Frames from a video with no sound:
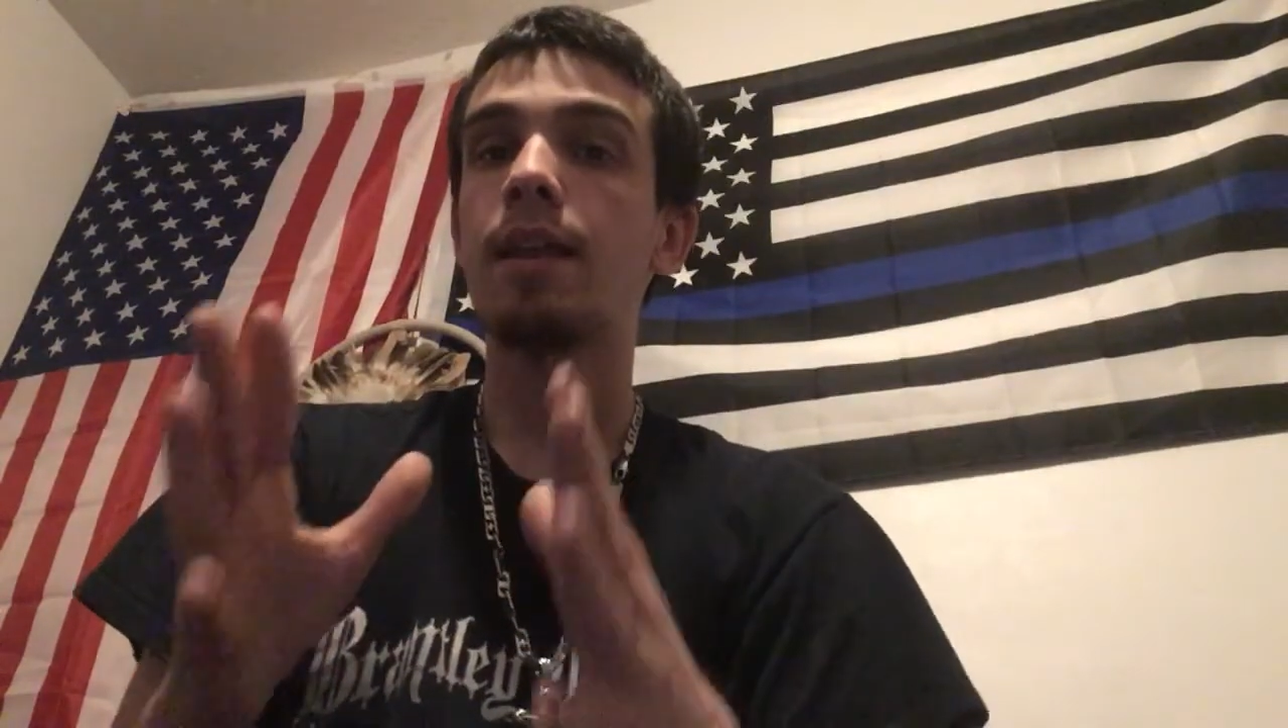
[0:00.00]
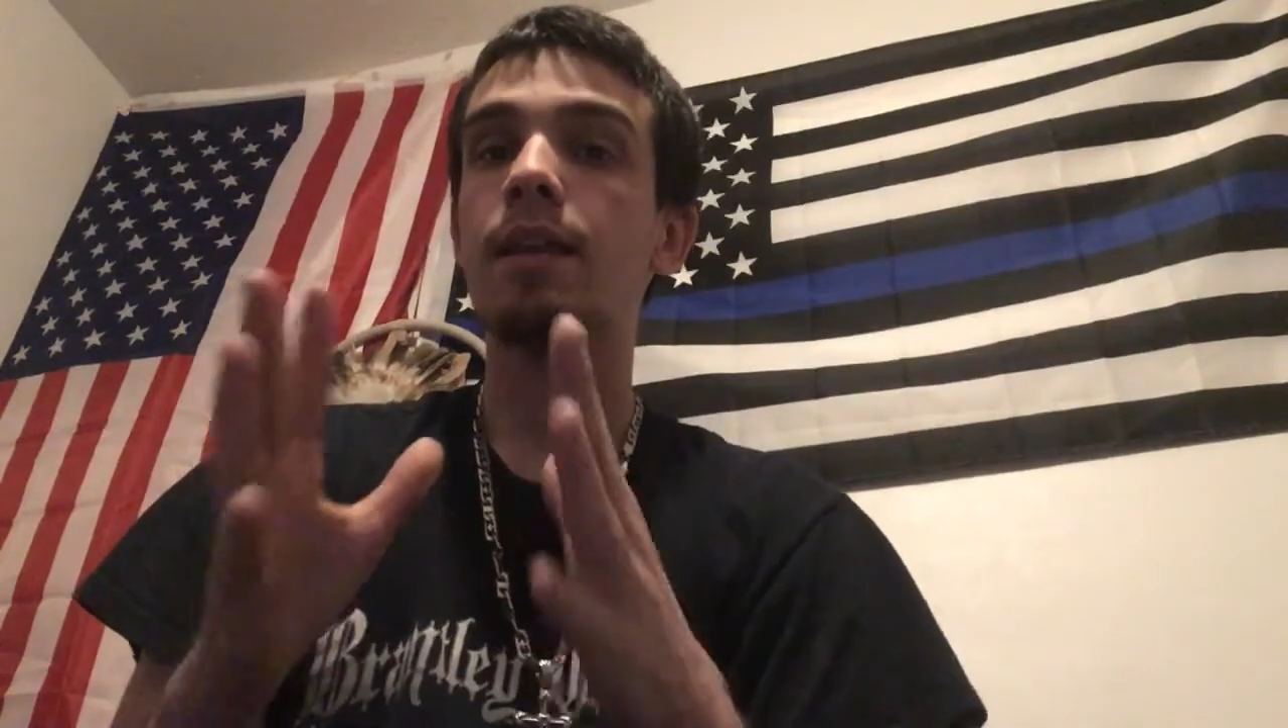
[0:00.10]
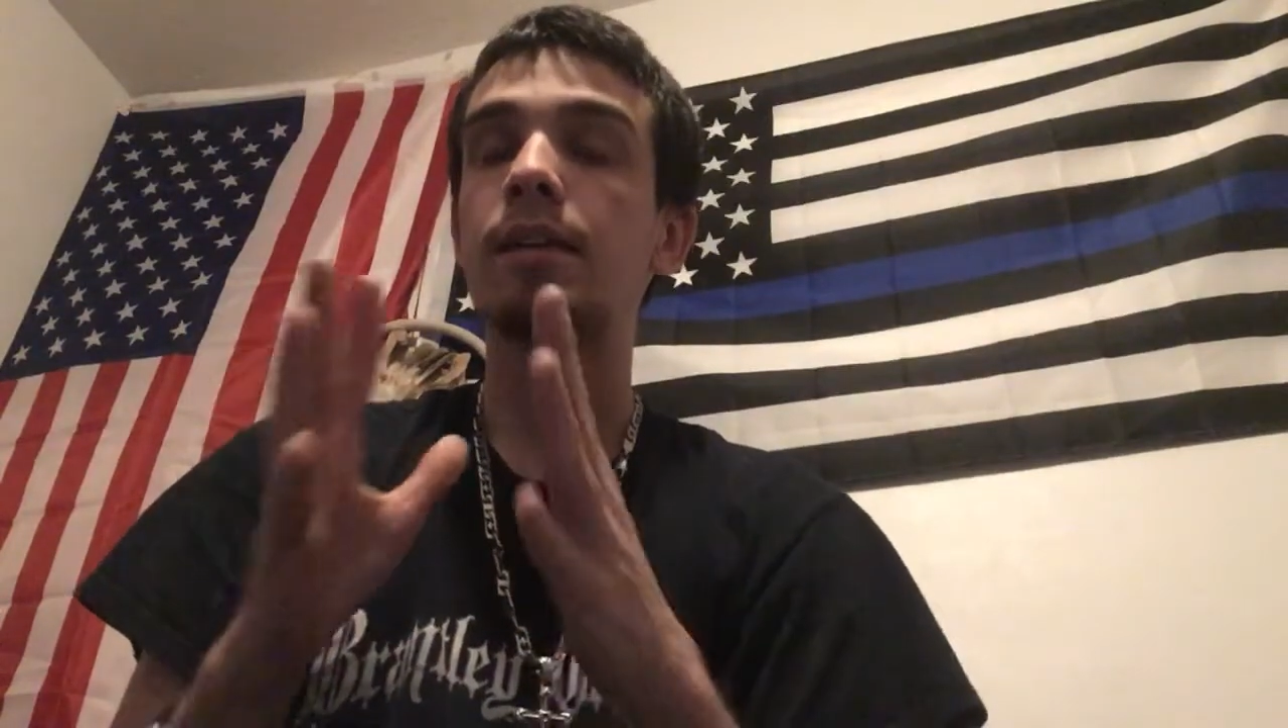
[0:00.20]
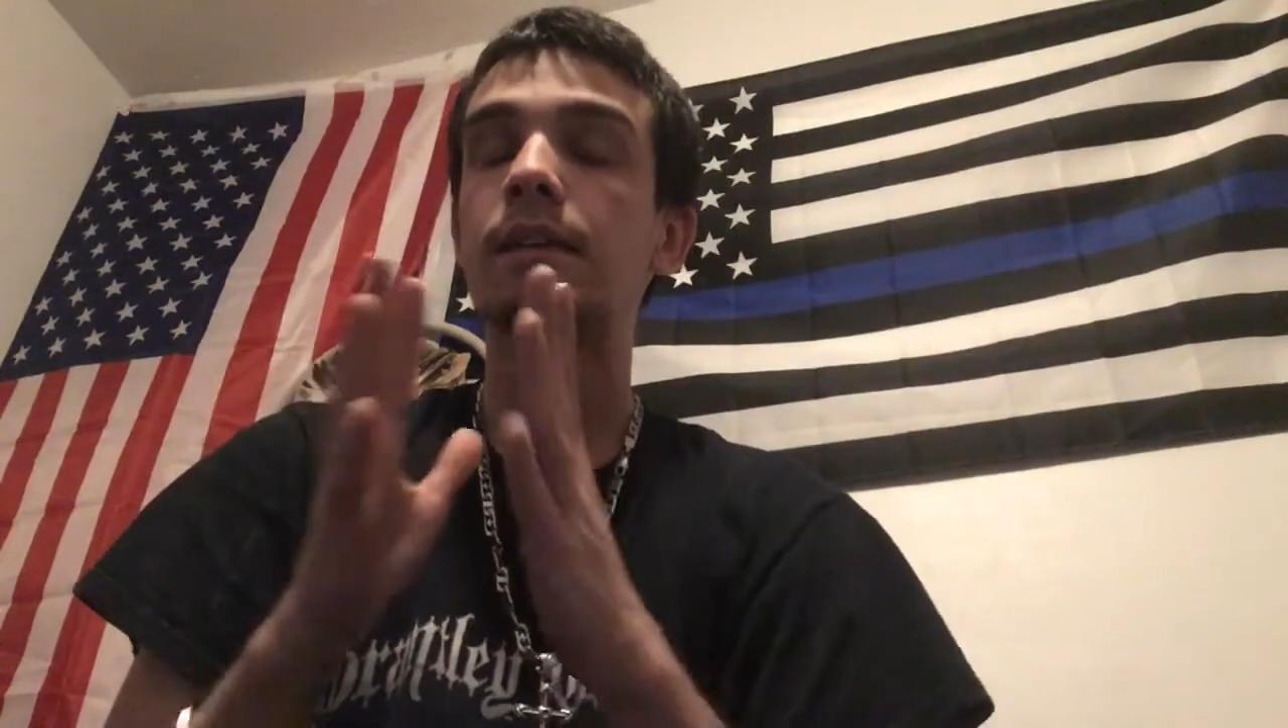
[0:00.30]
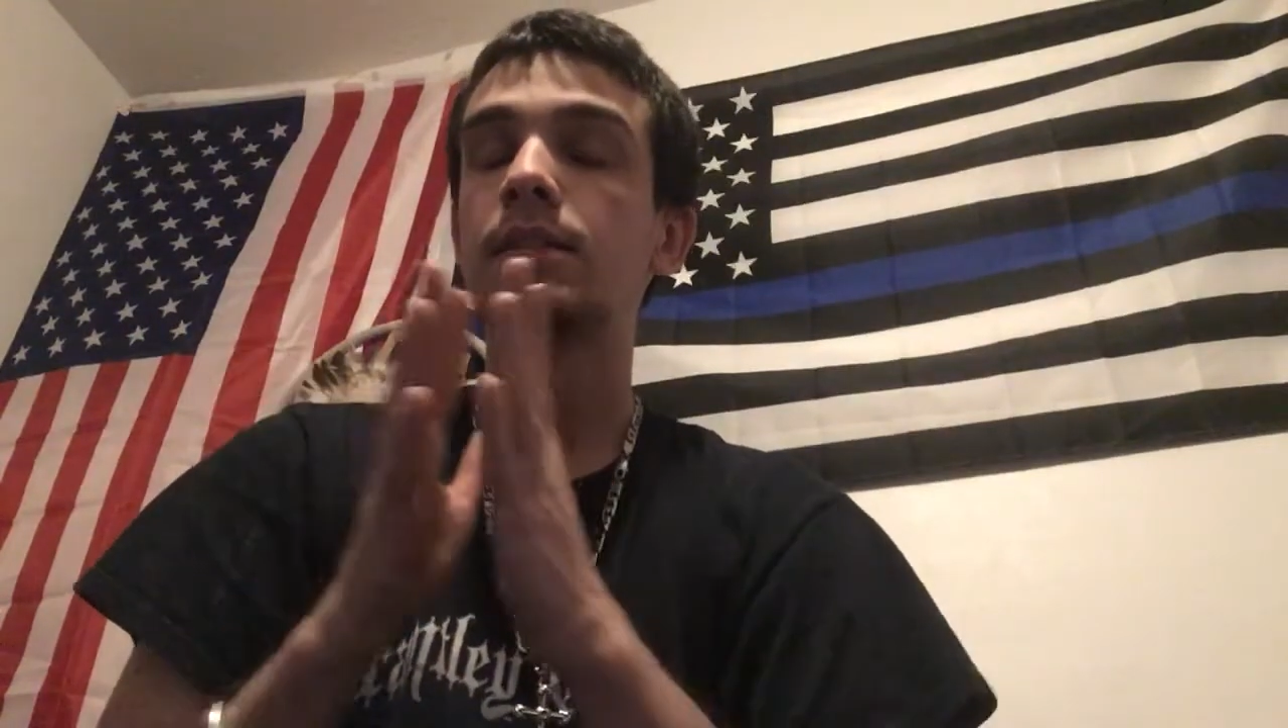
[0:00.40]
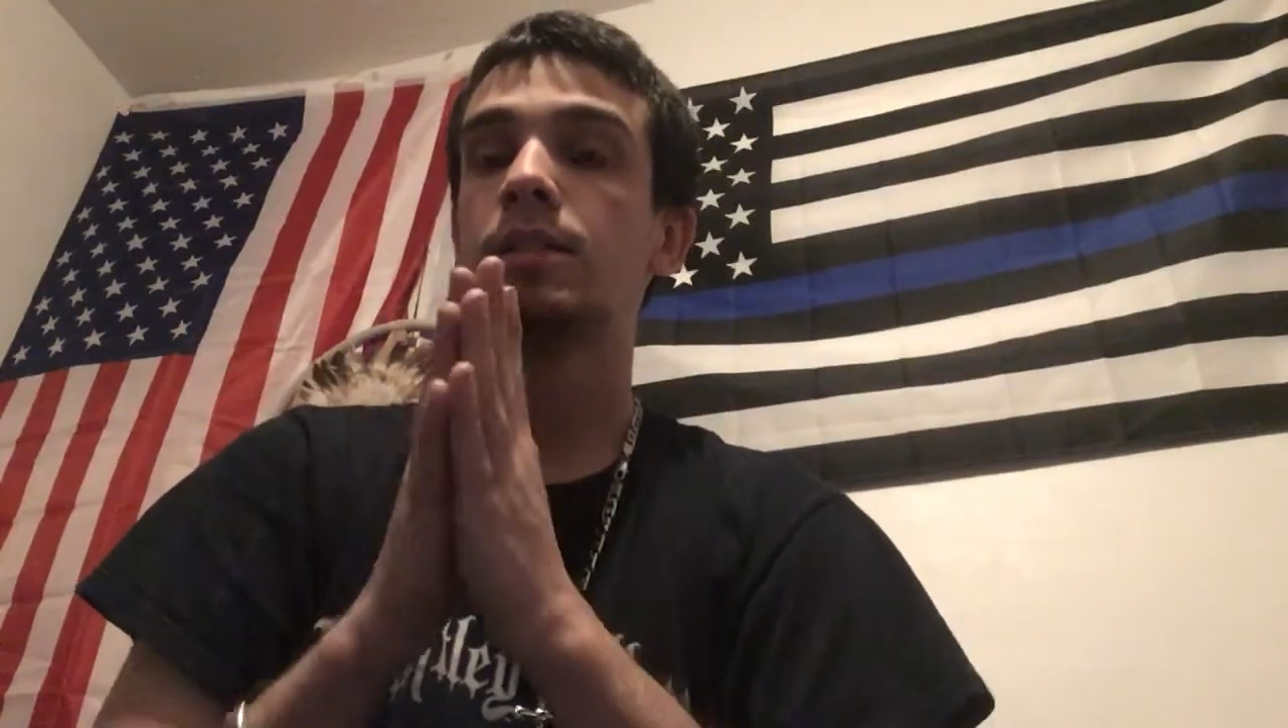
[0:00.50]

is